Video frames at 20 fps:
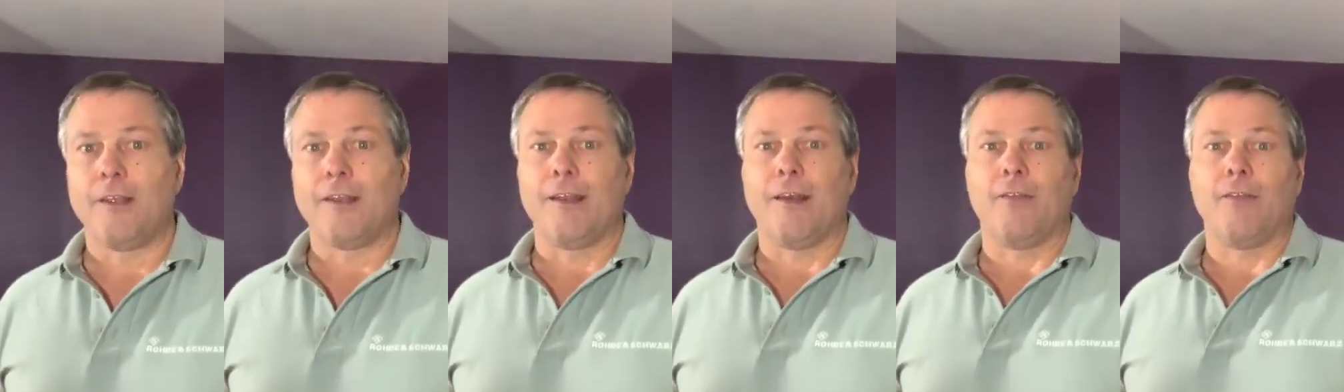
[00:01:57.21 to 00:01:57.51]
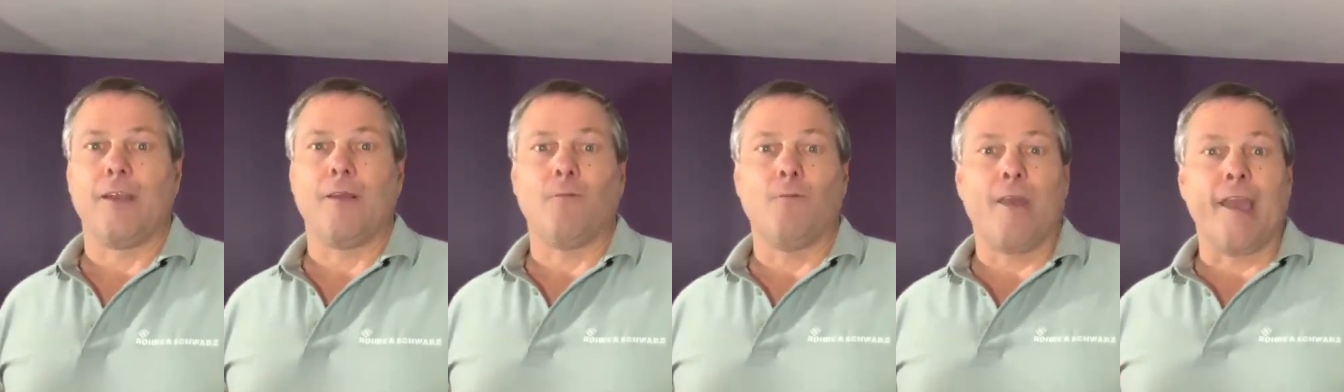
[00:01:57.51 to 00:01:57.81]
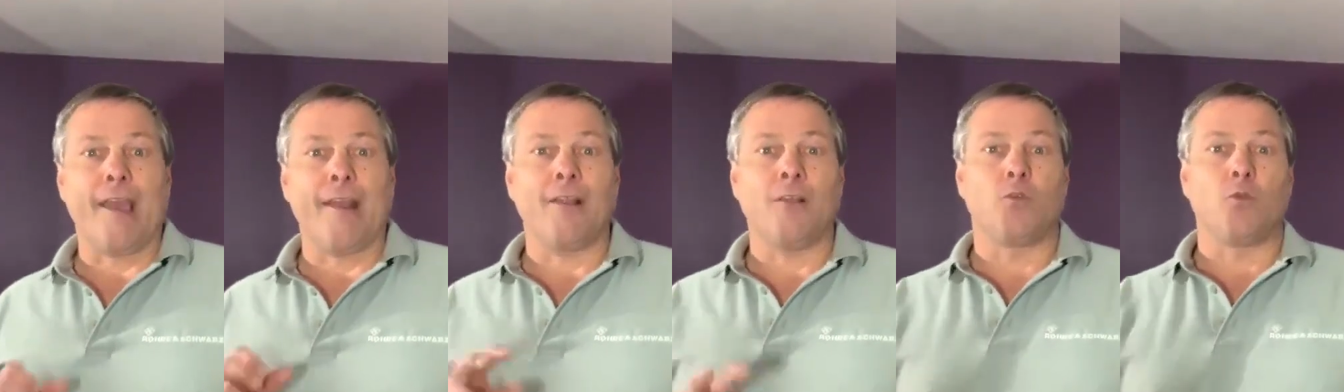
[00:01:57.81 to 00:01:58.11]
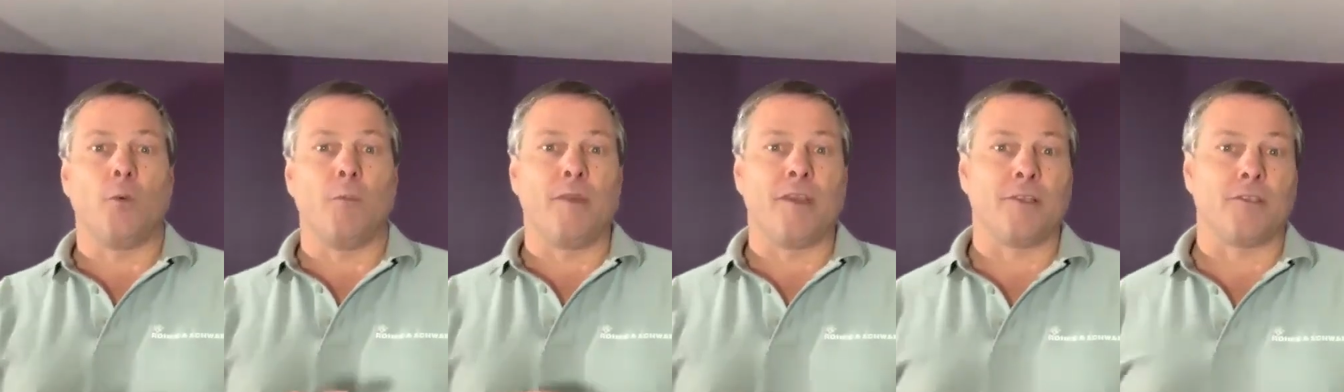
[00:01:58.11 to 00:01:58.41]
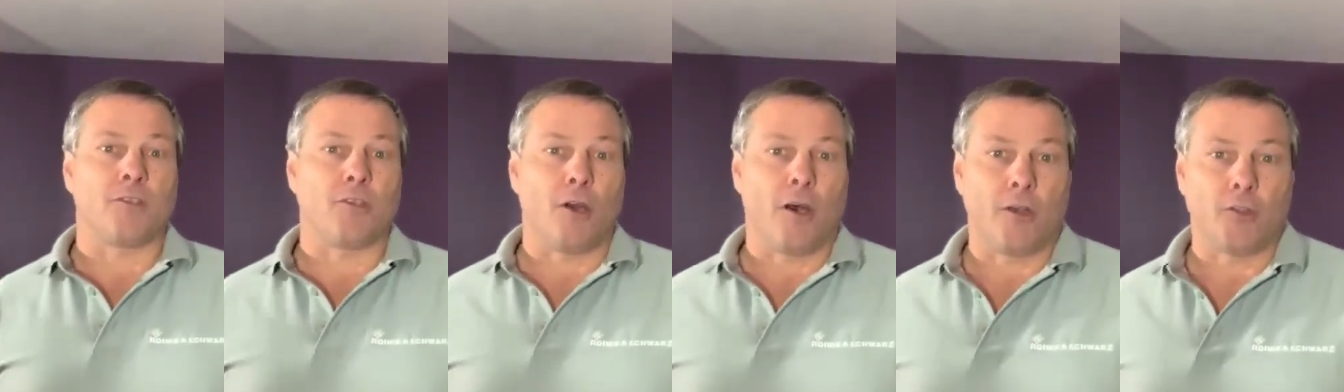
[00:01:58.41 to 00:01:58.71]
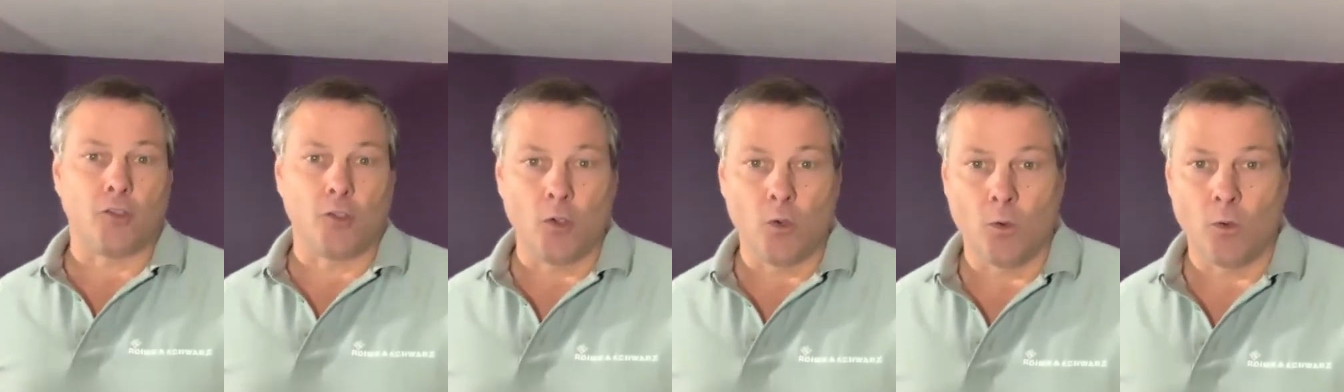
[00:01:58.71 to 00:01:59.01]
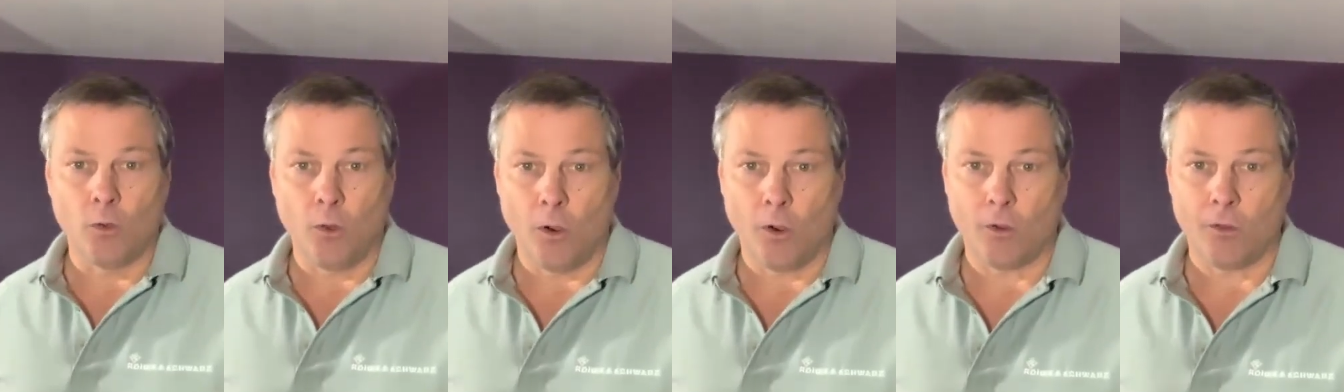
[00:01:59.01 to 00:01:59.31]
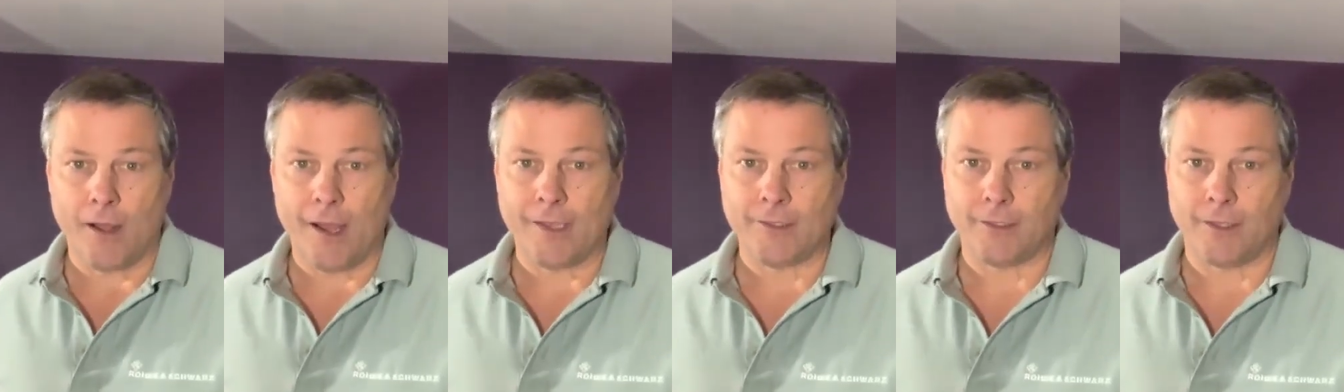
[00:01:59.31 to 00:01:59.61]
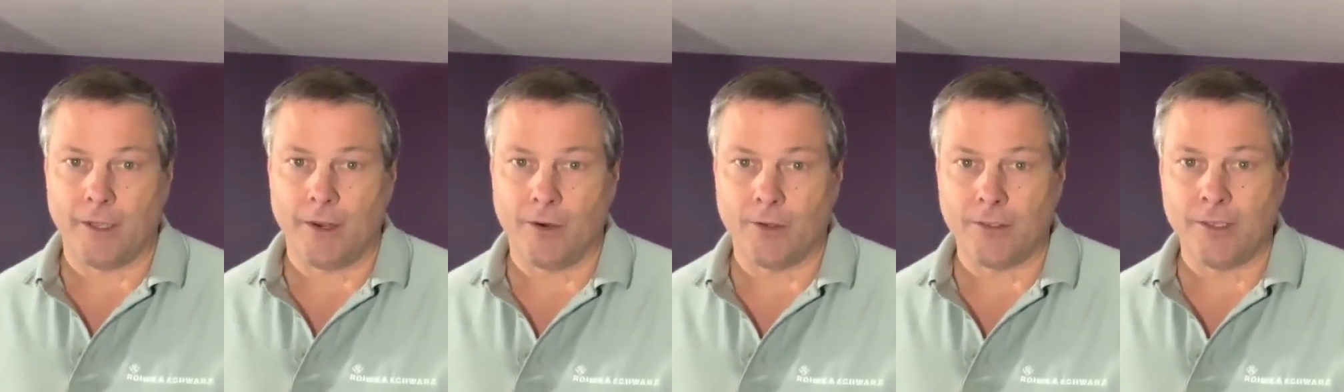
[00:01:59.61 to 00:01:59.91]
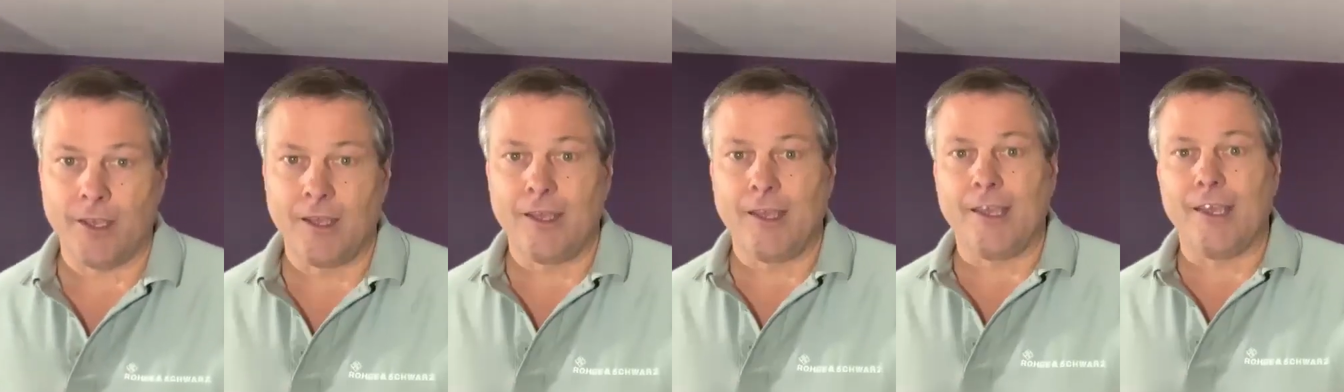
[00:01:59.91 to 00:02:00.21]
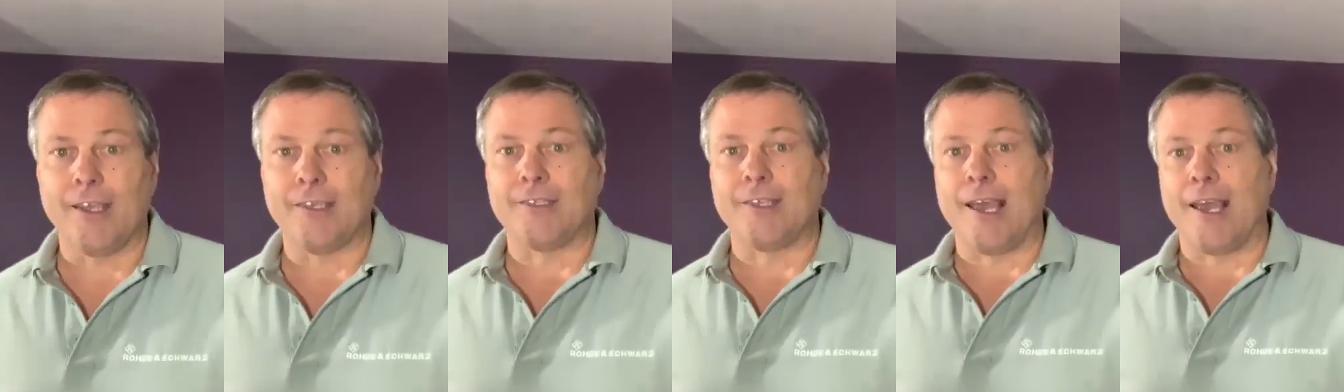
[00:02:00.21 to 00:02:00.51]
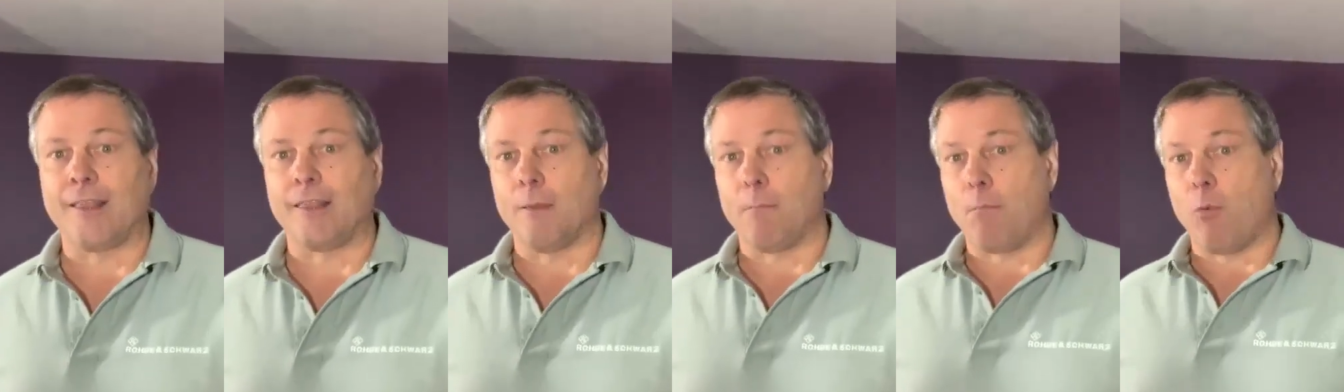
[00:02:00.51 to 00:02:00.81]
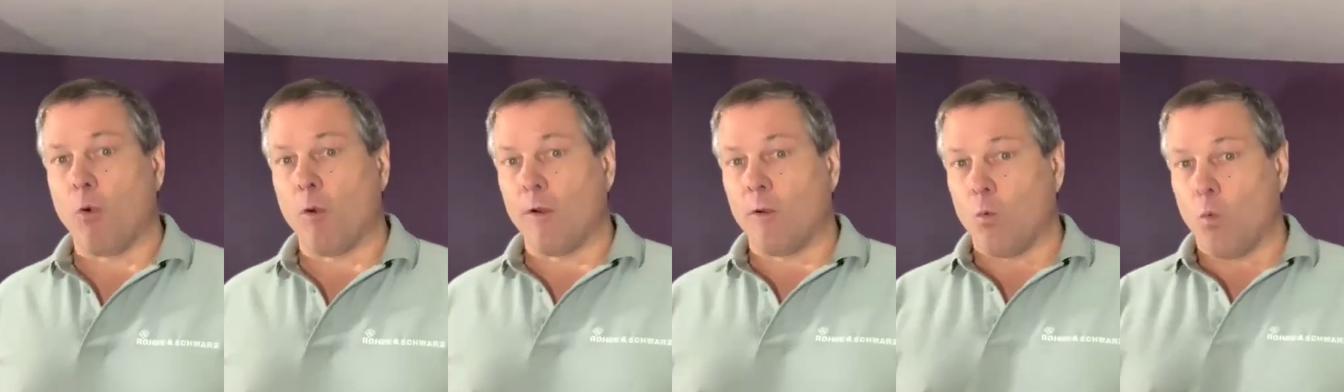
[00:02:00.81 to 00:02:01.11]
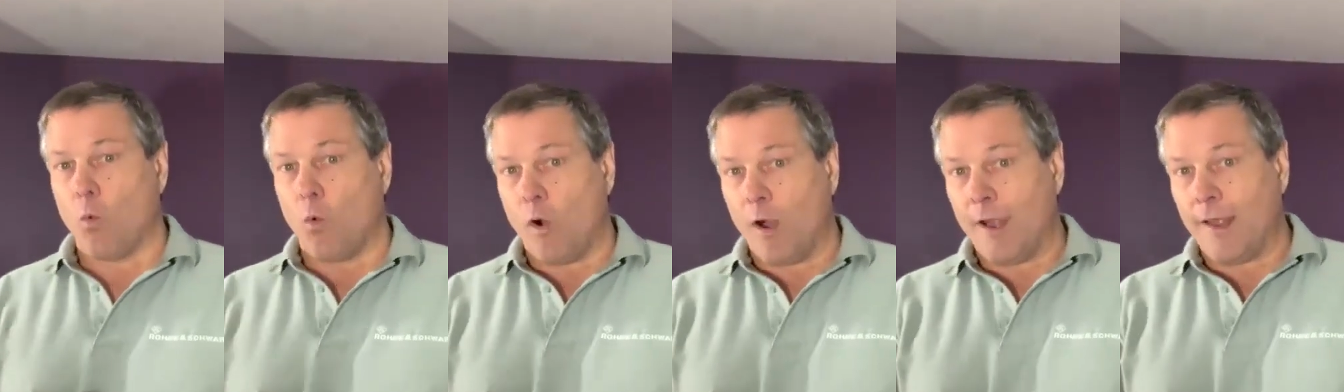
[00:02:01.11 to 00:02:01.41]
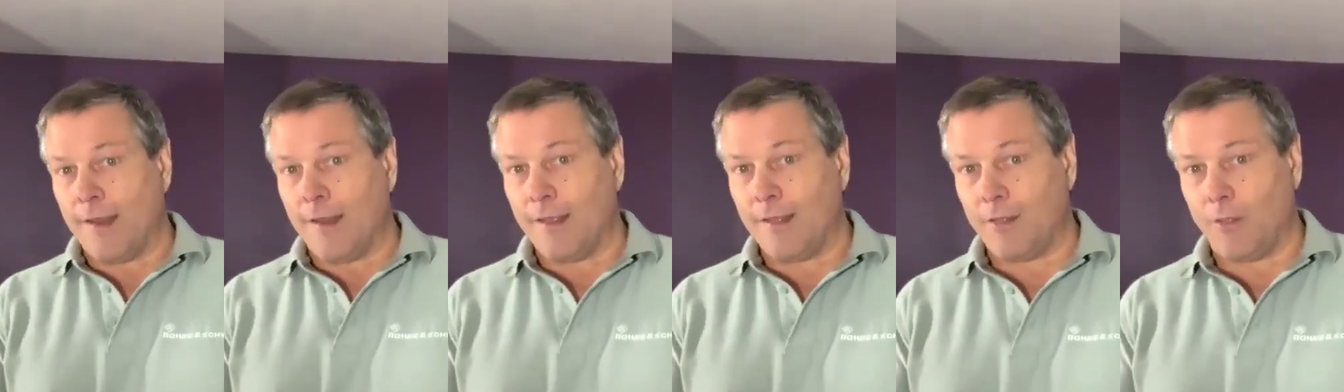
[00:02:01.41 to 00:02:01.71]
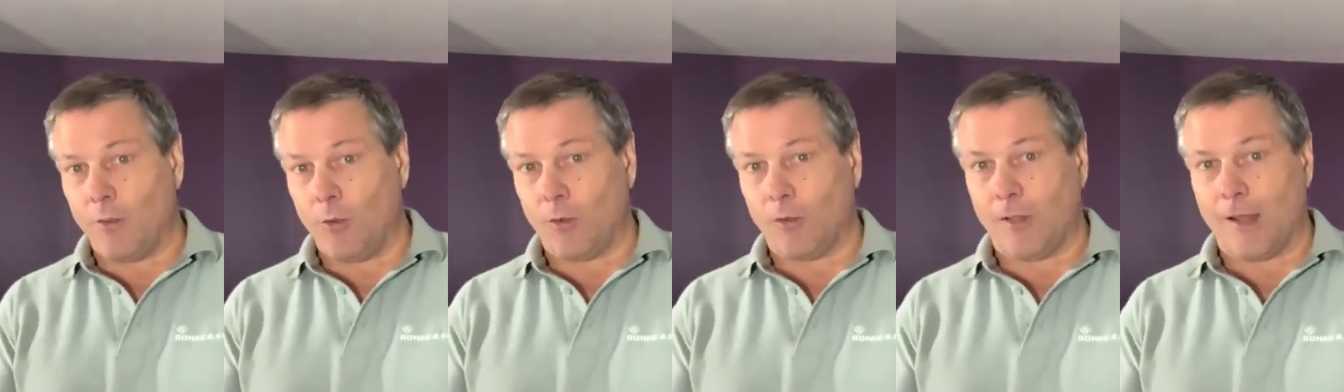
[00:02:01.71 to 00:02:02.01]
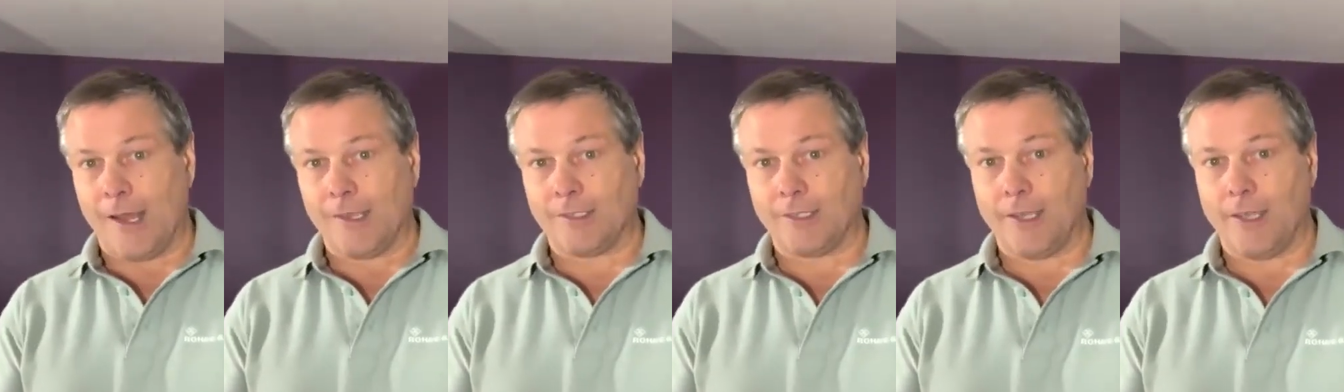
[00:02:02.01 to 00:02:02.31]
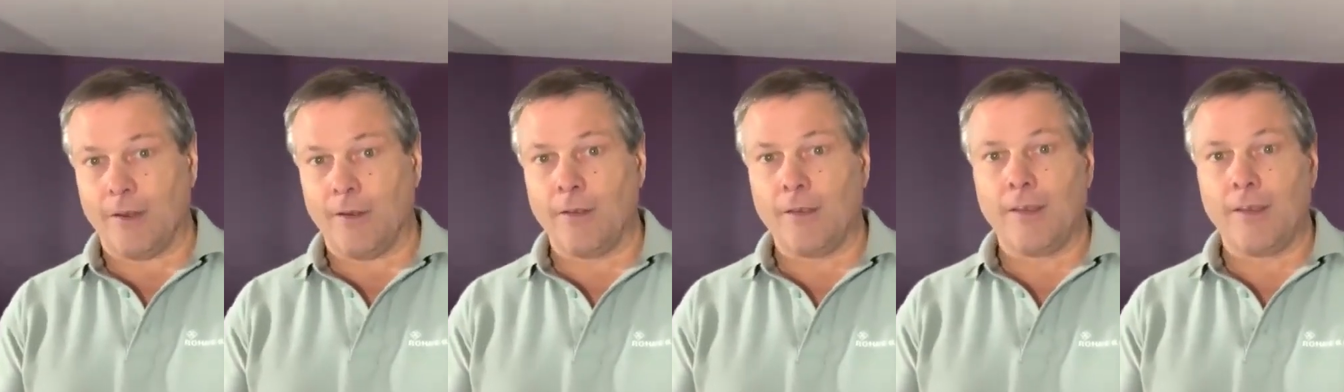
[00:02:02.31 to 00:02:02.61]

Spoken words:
Now, the advantage when we install 2 local oscillators is that the port 1 local oscillator